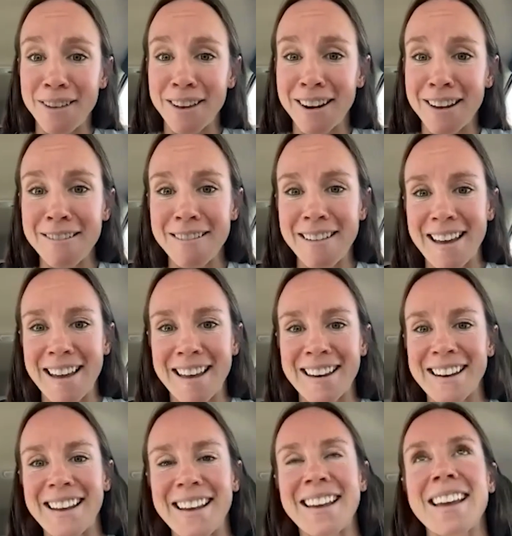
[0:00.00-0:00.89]

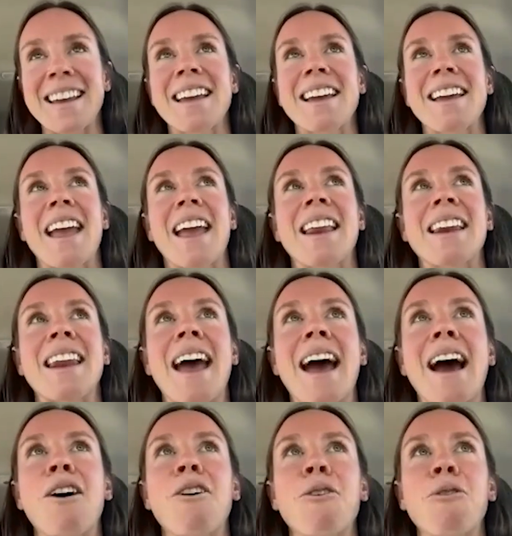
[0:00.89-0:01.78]
And
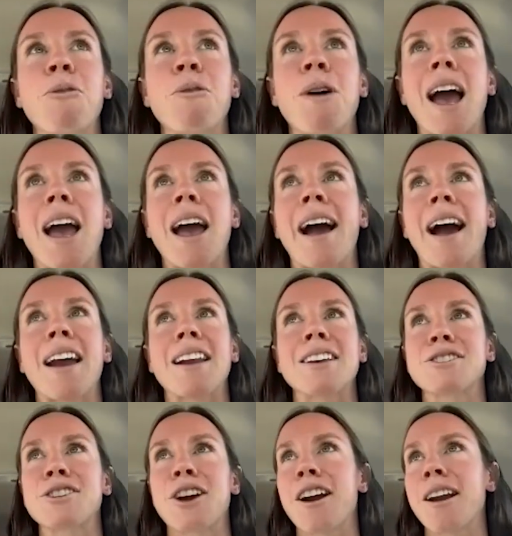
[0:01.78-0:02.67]
now I got to
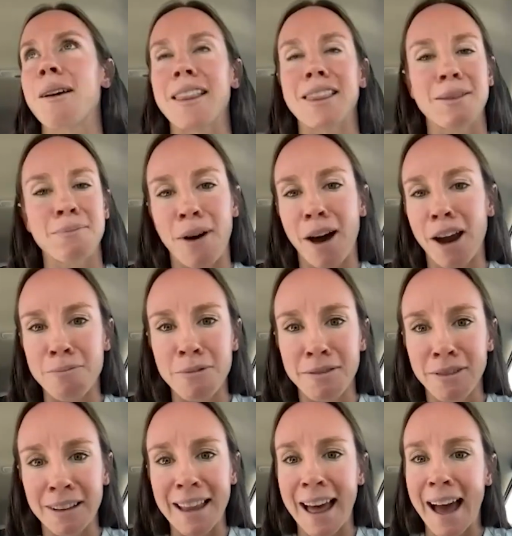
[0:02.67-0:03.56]
start at the bottom
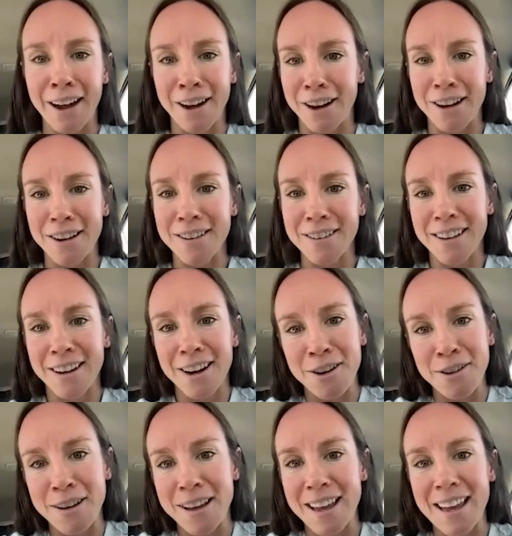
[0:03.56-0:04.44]
of a ladder.
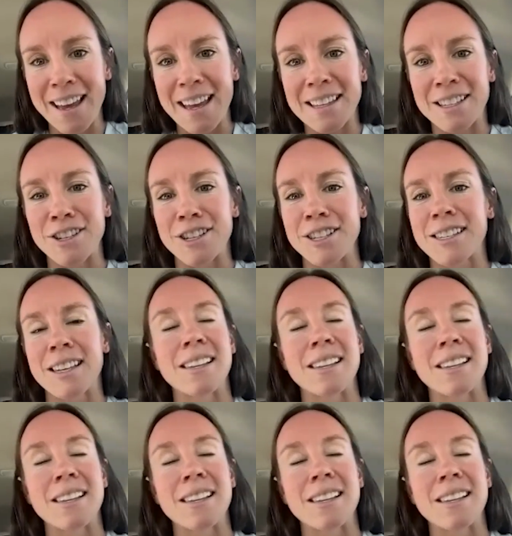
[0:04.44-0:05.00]
It just